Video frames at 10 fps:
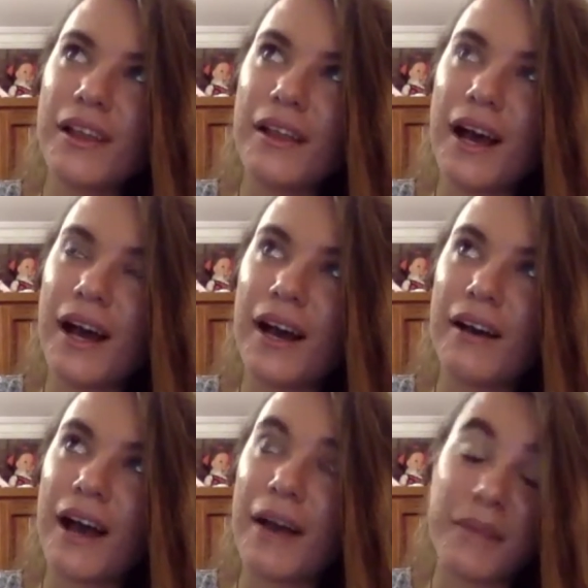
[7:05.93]

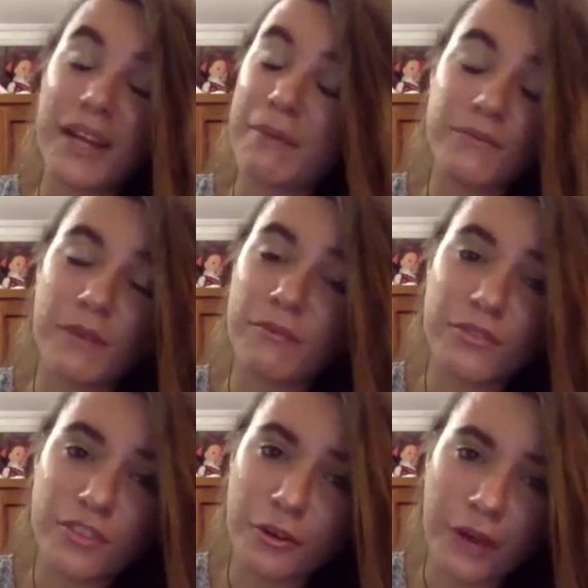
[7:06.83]
I'm
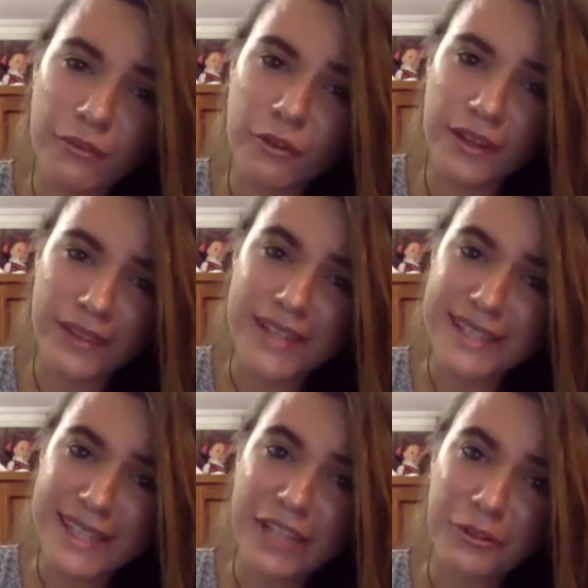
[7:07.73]
so grateful that they
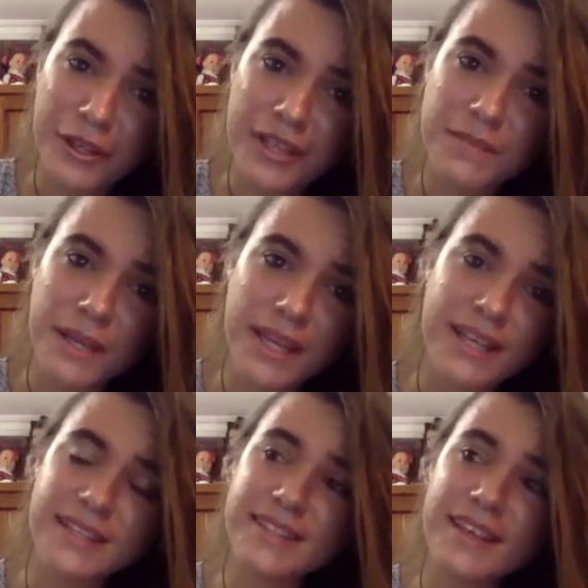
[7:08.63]
did include us,
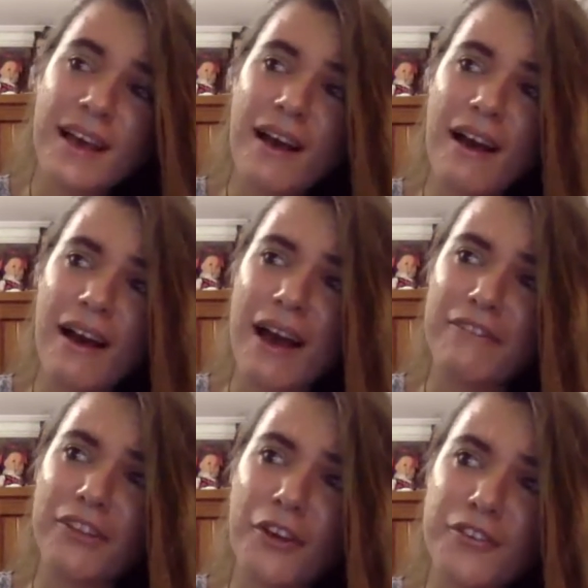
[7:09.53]
because
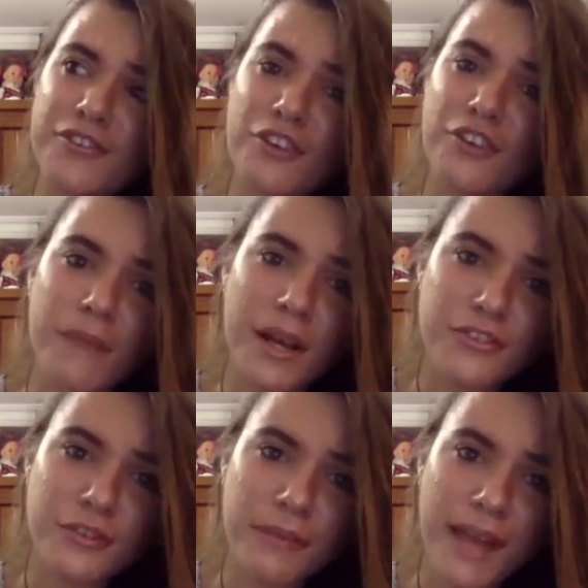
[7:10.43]
I've learned so
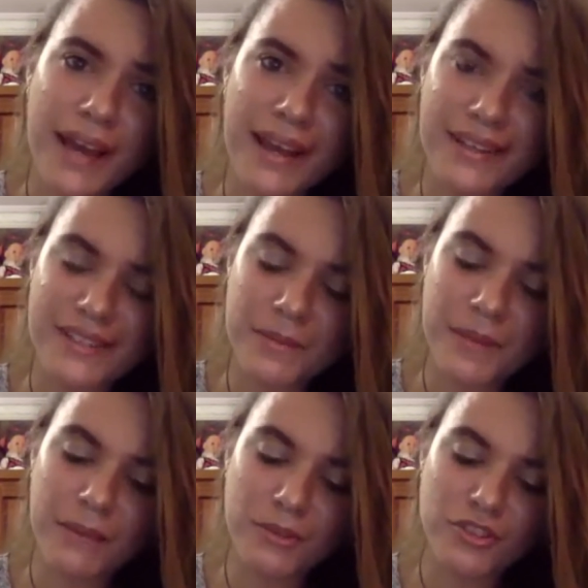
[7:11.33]
much from that, and to be
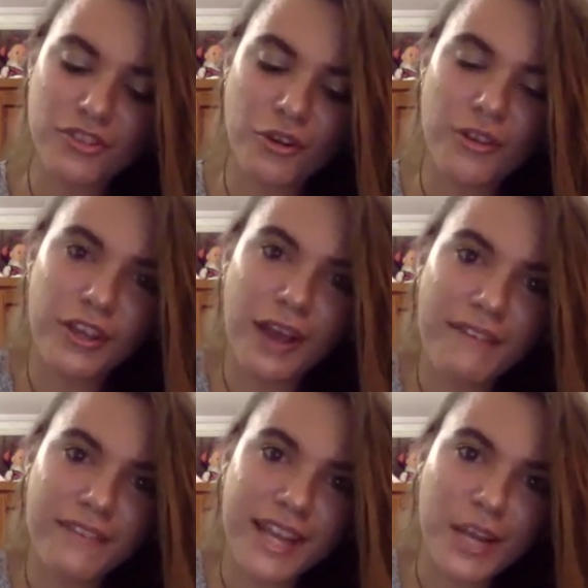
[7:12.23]
able to know that you
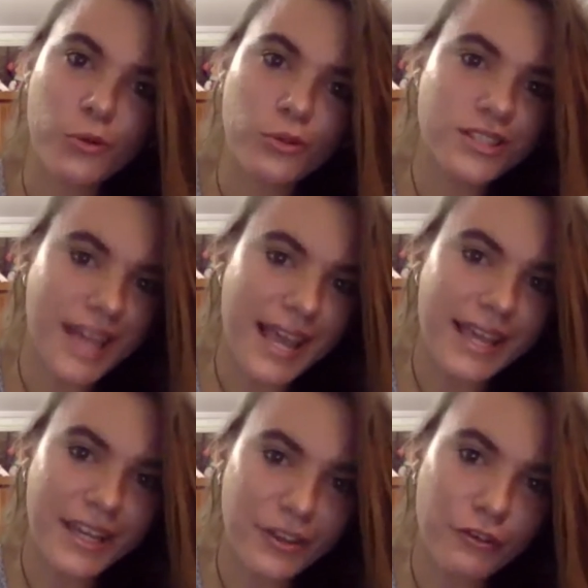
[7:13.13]
have an equal stake
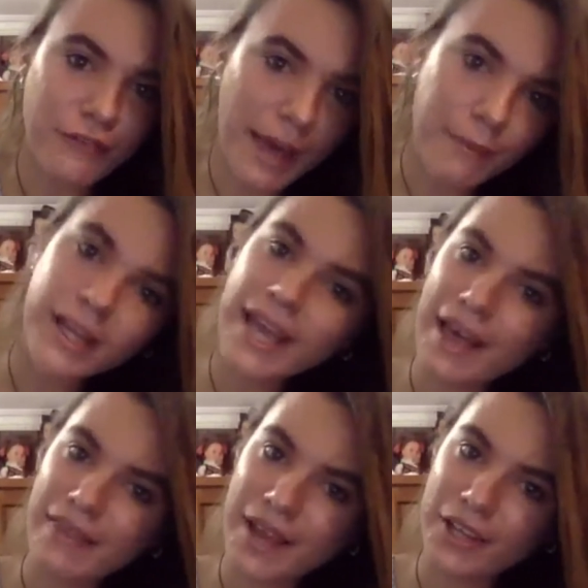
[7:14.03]
in your family
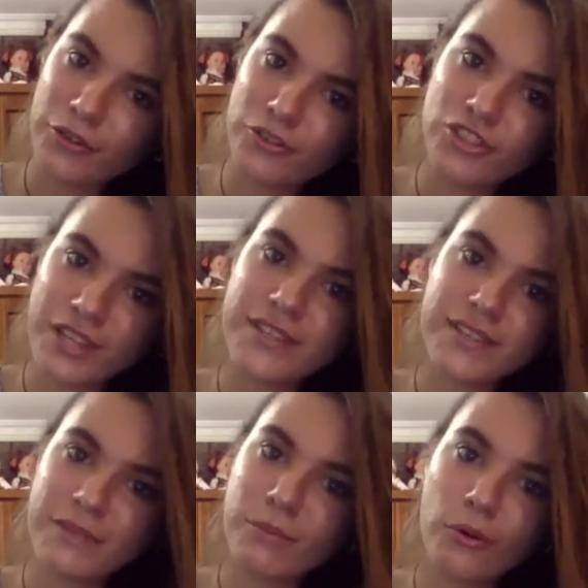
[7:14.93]
and that you're just
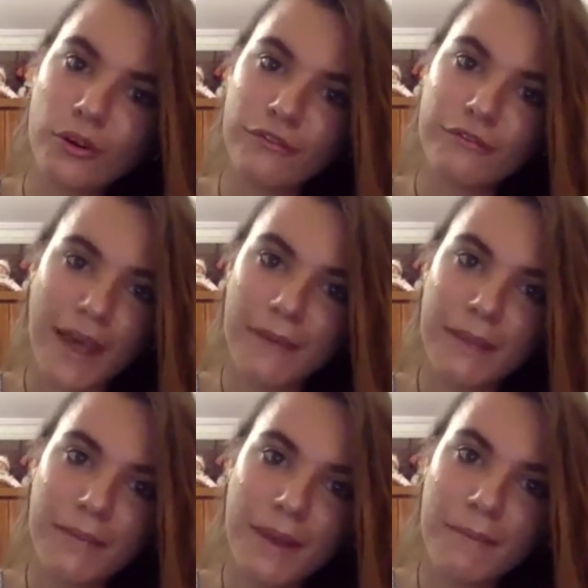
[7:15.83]
as important family
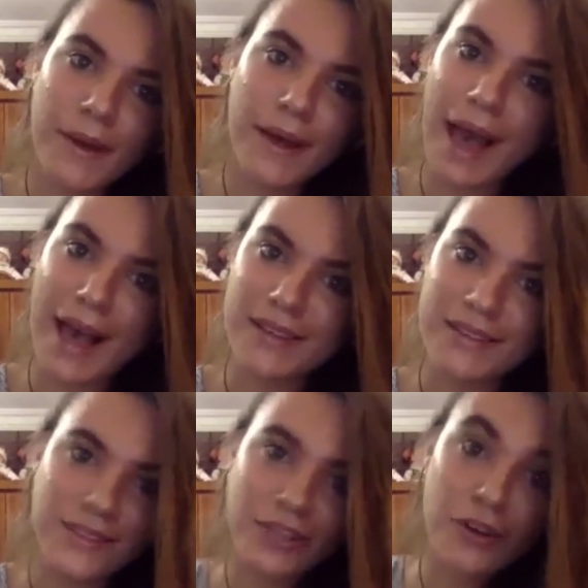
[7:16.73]
member
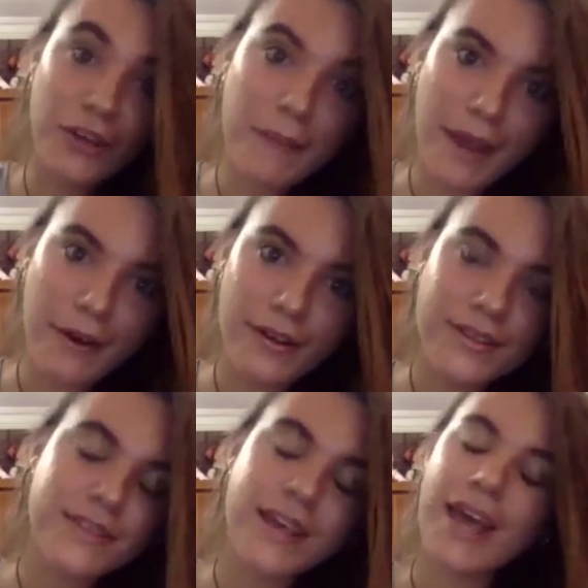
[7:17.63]
as, your
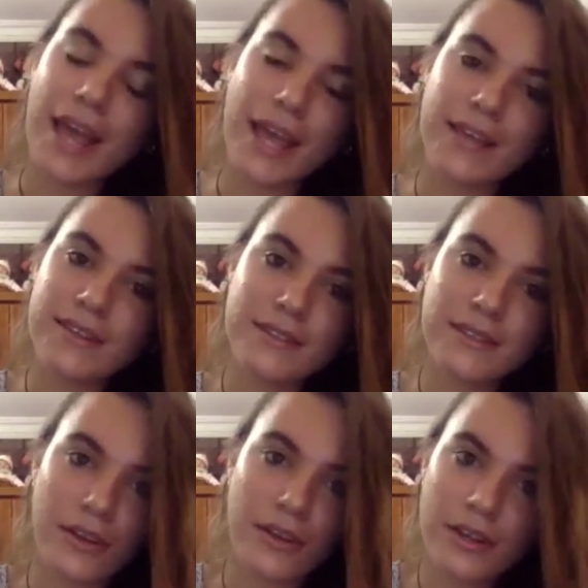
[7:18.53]
parents is,
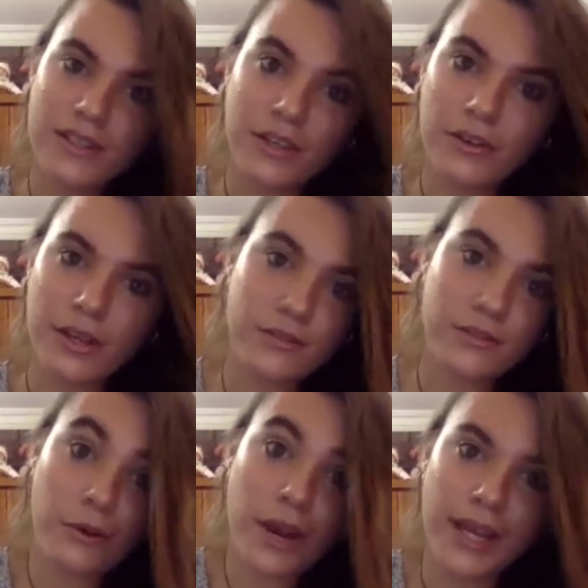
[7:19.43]
it's
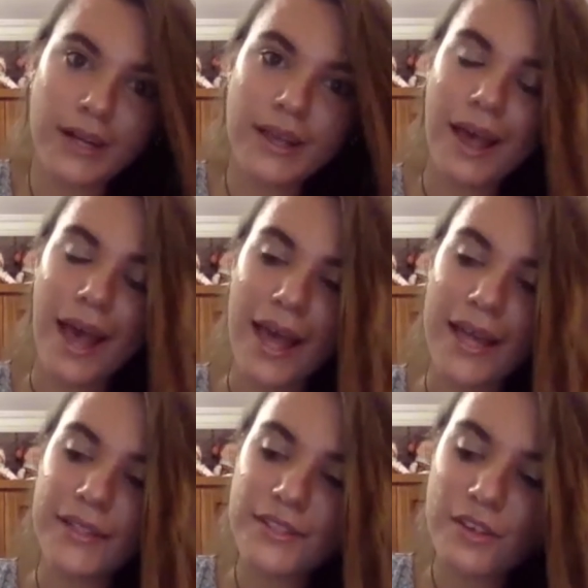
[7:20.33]
great.
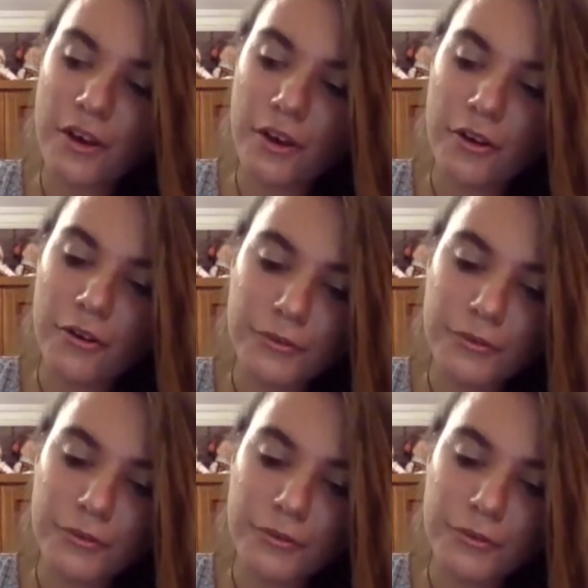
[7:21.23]
And so,